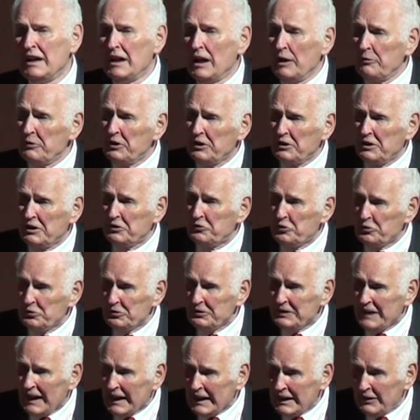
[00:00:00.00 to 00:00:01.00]
Are we going to do
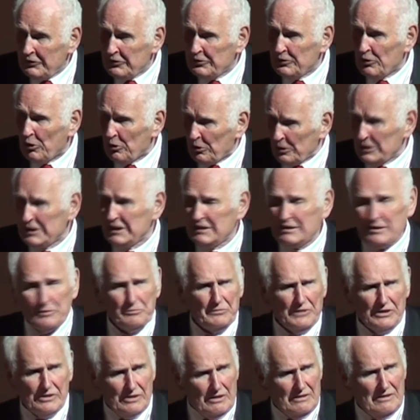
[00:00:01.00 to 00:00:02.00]
that for all these
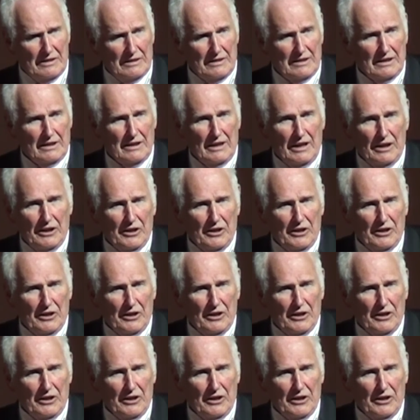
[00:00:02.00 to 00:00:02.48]
emissions?